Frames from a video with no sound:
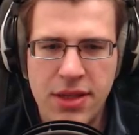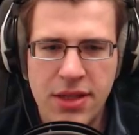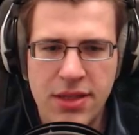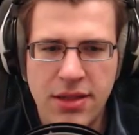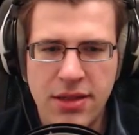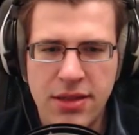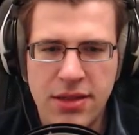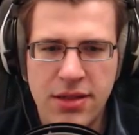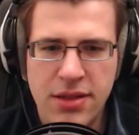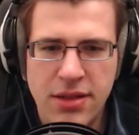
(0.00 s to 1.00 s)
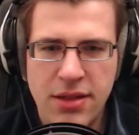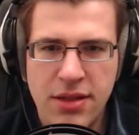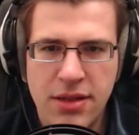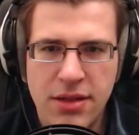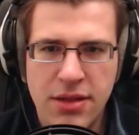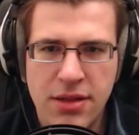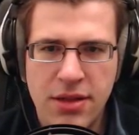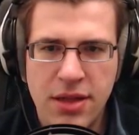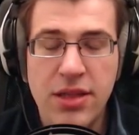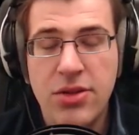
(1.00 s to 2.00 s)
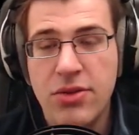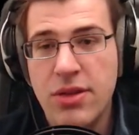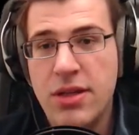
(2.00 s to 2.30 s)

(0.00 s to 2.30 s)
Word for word: the distance. Into the